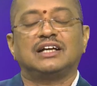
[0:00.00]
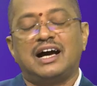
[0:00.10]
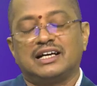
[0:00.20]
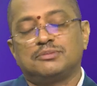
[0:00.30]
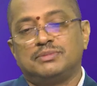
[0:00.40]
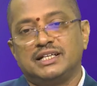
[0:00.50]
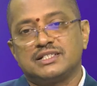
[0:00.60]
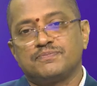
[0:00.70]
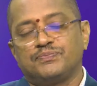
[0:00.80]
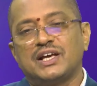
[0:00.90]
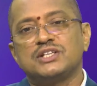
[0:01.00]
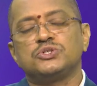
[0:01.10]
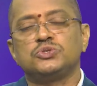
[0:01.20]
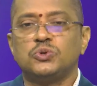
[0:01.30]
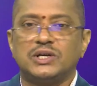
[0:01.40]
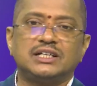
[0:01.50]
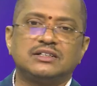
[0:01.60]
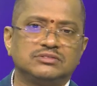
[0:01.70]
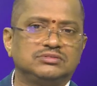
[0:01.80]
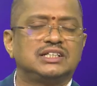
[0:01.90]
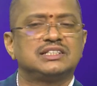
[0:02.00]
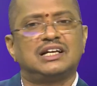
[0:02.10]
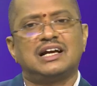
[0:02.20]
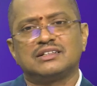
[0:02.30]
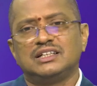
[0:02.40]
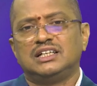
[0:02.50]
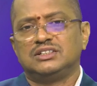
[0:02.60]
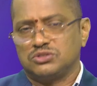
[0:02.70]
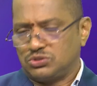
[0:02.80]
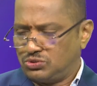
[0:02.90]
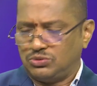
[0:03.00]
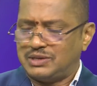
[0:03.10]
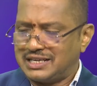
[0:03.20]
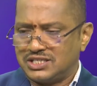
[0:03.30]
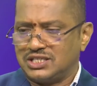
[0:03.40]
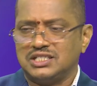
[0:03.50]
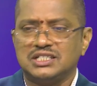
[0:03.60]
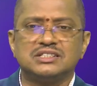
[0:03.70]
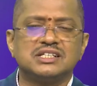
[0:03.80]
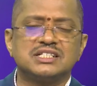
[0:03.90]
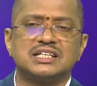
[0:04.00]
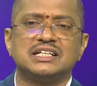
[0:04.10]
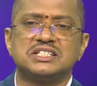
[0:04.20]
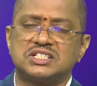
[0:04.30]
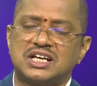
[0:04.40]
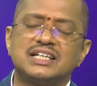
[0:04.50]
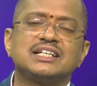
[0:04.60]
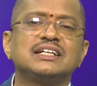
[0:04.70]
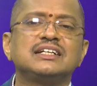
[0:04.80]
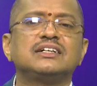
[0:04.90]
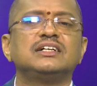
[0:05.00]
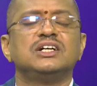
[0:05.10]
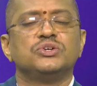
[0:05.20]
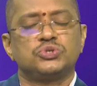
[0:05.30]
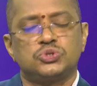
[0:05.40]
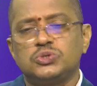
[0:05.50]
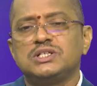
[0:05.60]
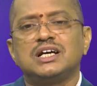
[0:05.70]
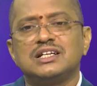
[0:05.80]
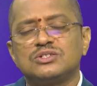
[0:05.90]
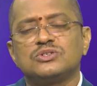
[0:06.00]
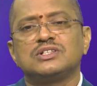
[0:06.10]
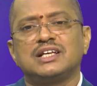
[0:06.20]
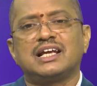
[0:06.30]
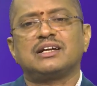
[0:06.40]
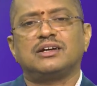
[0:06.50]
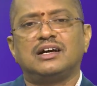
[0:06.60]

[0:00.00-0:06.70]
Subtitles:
Archimedes. As you know it, there is a lot. So actually there is a historical story also there.